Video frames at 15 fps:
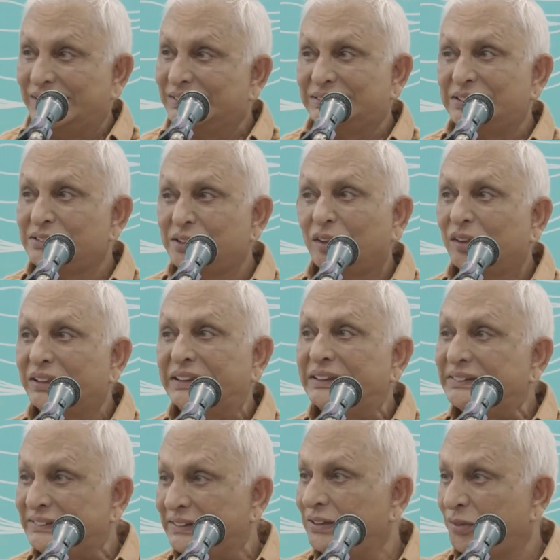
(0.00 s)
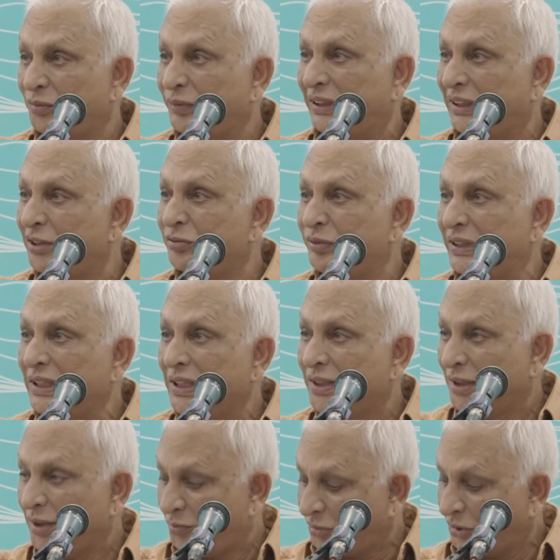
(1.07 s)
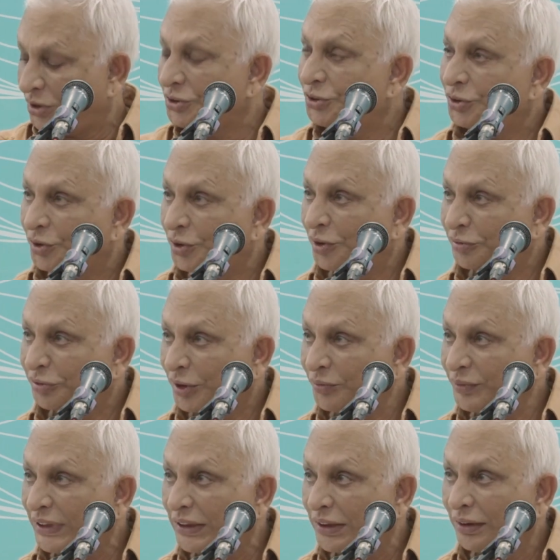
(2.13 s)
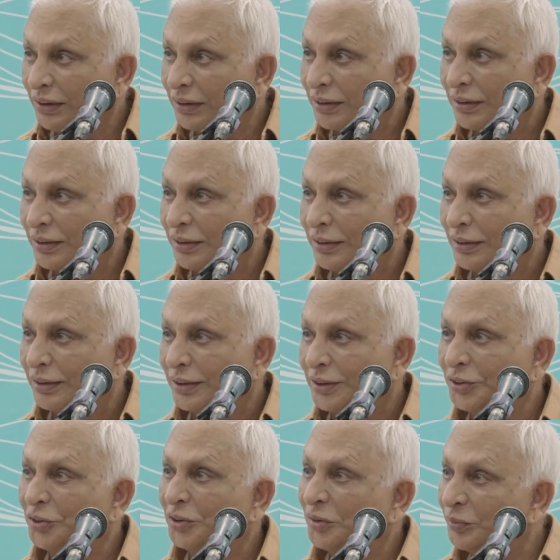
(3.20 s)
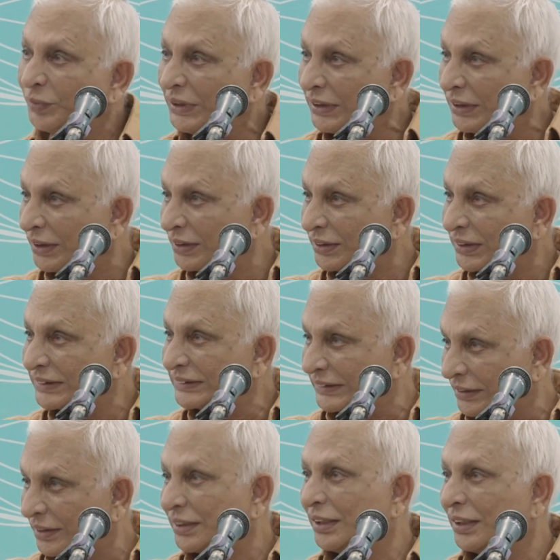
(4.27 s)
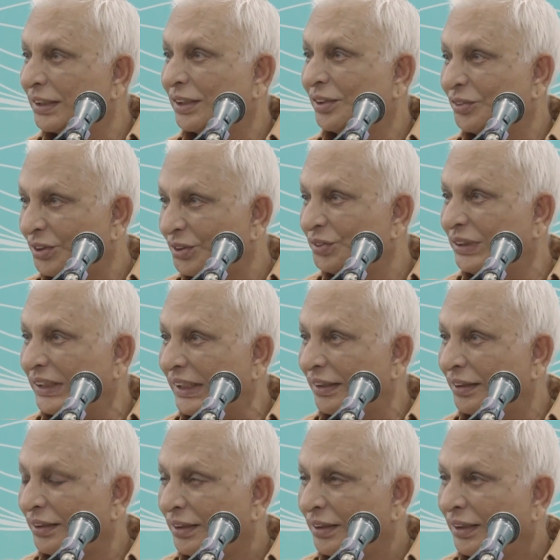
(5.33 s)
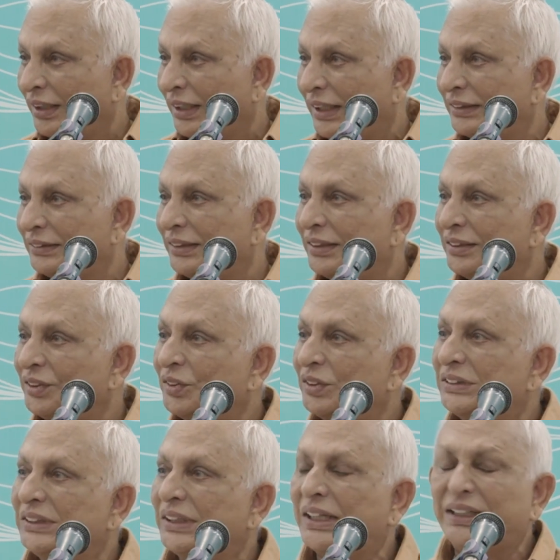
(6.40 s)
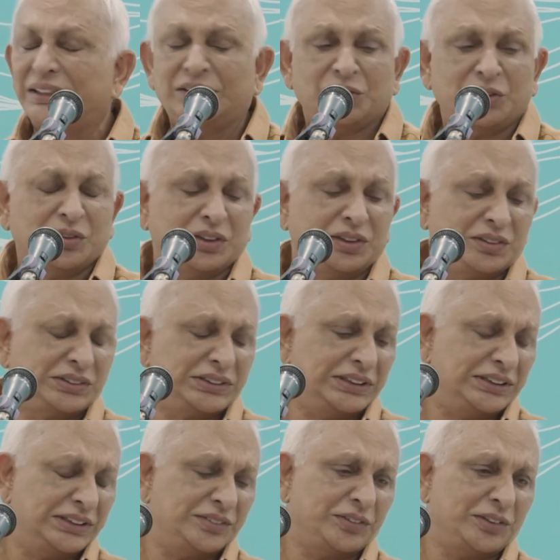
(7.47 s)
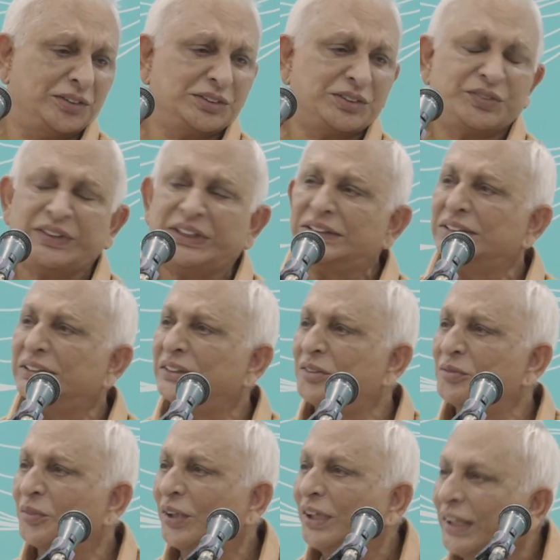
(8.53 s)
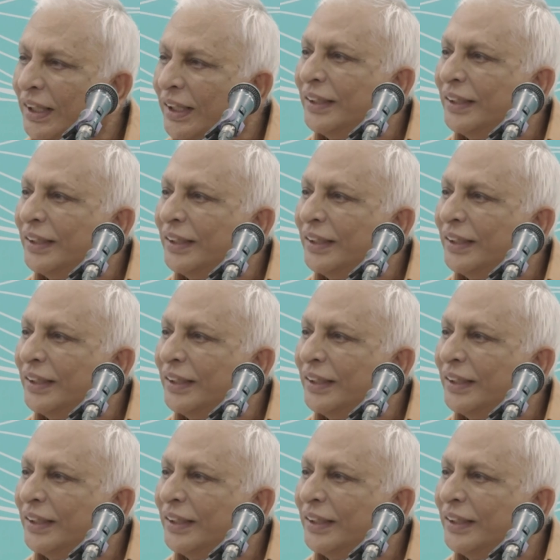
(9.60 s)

This is not easy. Believe me. Because you go from here, you will build another circle around you there. And then you will say, I don't want to see this fellow's face anymore.